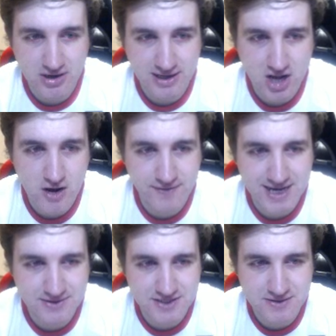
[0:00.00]
like half an
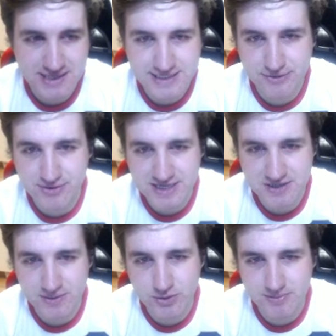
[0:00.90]
hour to do these three,
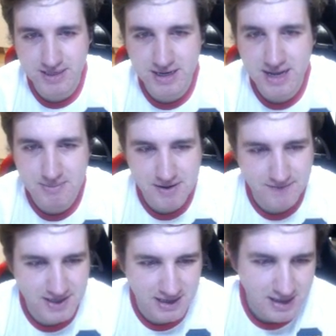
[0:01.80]
so it would have been a nightmare if I
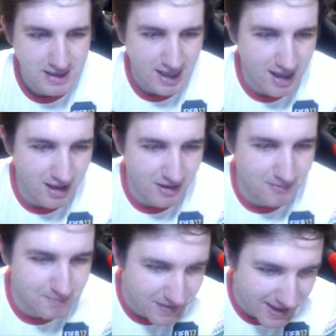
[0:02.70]
didn't.
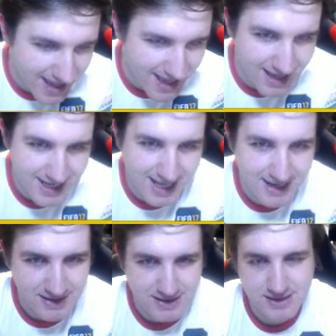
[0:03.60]
Um,
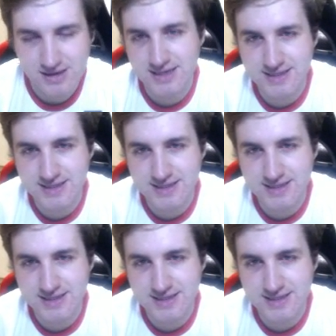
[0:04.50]
okay, let's